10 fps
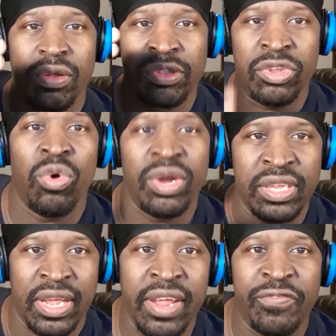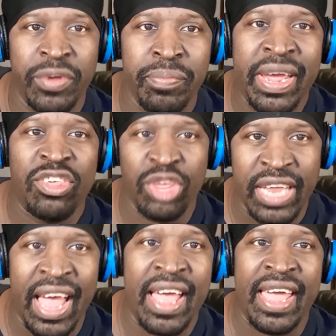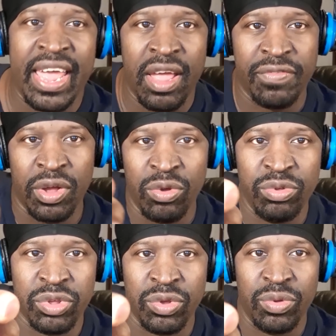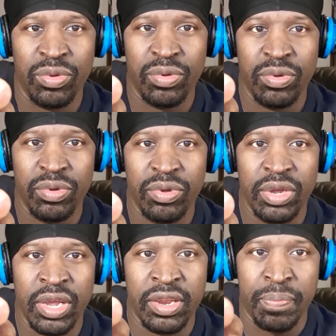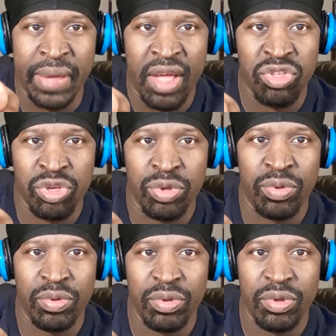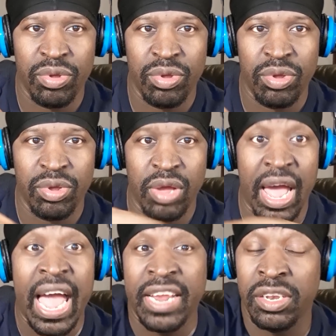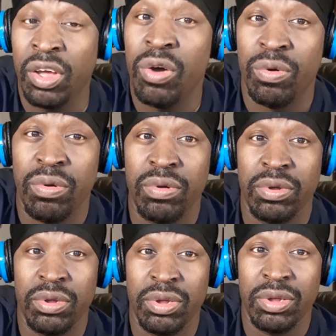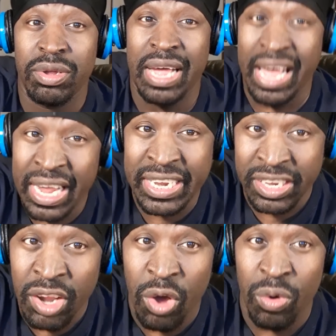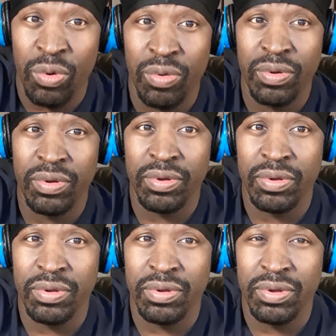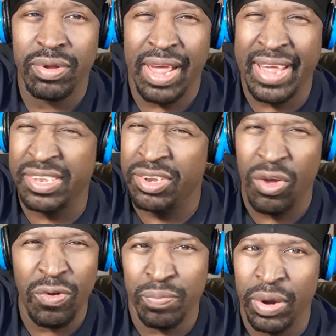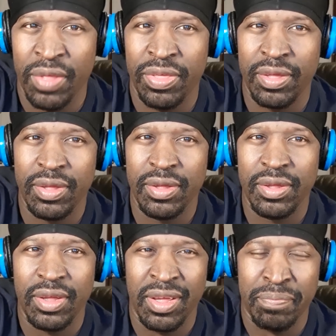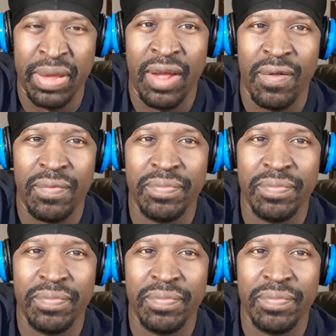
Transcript: knowing the information I have on you and about you. I know I know, I know, brother, about